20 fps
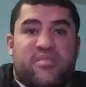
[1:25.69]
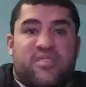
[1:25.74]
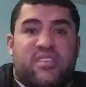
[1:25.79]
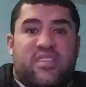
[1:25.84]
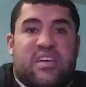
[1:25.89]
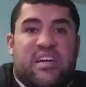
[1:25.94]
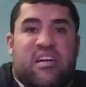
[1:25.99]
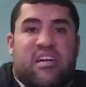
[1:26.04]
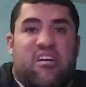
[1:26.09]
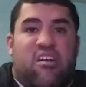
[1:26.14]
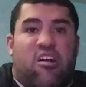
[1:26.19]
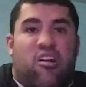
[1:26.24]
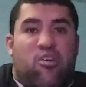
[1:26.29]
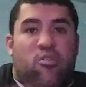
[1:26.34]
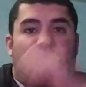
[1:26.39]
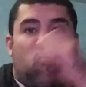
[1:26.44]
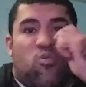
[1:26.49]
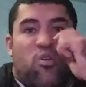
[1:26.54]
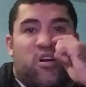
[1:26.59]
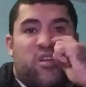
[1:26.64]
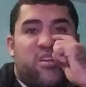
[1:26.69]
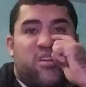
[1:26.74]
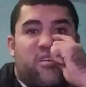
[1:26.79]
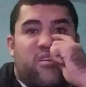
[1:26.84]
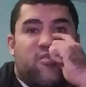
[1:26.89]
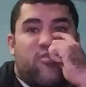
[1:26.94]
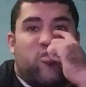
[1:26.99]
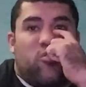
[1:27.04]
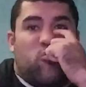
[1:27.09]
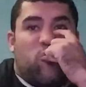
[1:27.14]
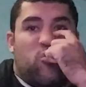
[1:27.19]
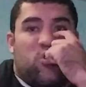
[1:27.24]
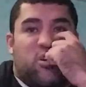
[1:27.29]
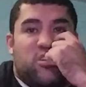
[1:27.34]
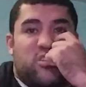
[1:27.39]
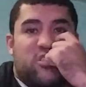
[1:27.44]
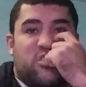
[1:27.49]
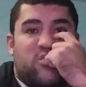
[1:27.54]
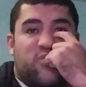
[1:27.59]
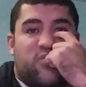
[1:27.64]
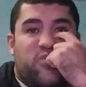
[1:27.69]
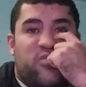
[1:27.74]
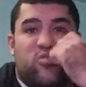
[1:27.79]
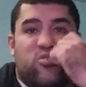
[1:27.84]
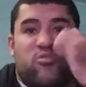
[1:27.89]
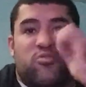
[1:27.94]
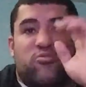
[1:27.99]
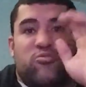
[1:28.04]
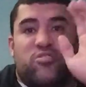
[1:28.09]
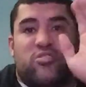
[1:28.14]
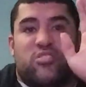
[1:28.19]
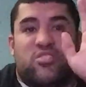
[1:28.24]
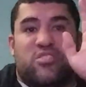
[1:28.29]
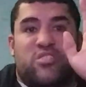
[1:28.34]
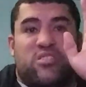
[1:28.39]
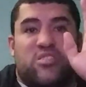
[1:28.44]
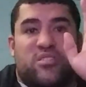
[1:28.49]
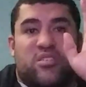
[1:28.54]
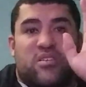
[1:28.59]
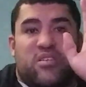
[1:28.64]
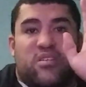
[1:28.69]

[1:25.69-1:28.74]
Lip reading: They are one of the worst foods